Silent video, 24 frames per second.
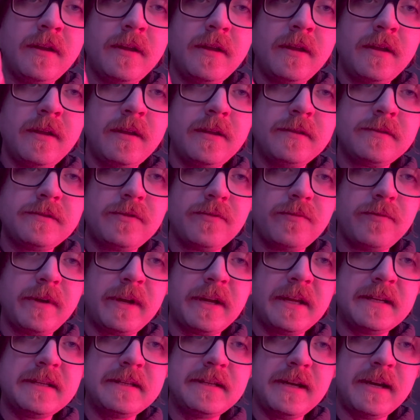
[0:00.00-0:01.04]
is the Ring
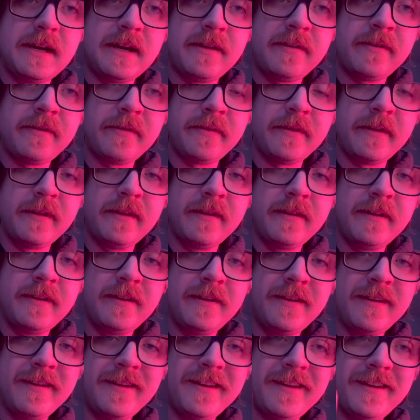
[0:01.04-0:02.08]
of Death.
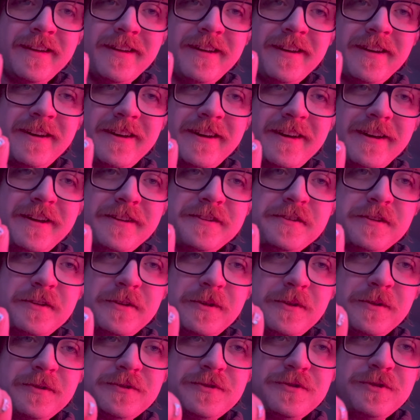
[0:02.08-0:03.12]
It's a
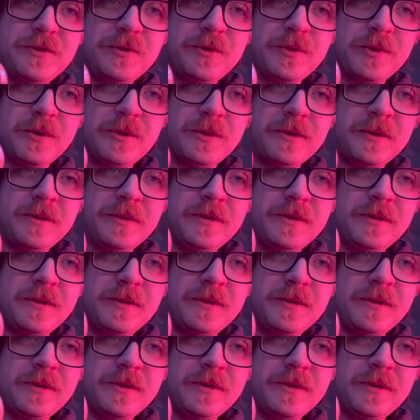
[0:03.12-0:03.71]
little jewel